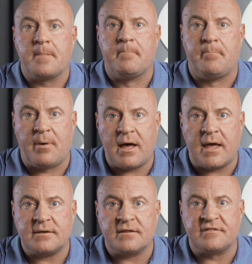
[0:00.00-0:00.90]

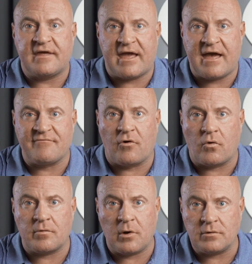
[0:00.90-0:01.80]
but they have a
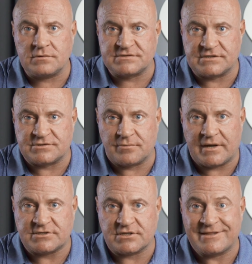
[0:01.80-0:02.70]
hormonal
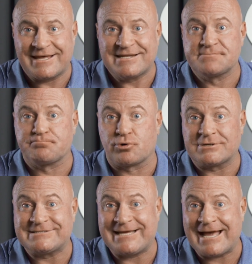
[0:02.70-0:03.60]
situation that is
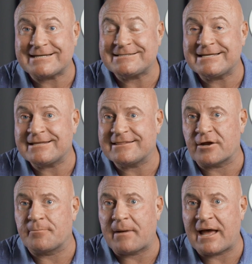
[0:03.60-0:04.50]
protecting
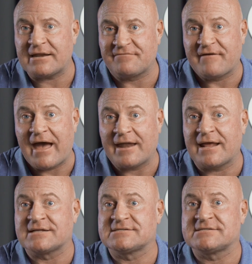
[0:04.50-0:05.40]
their body fat
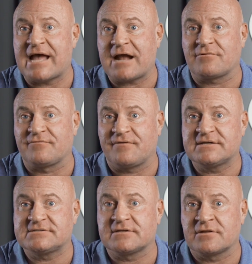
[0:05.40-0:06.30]
and
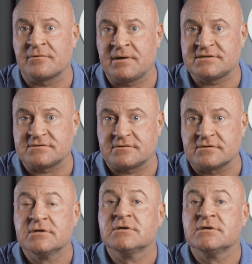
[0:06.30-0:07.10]
sacrificing their muscle.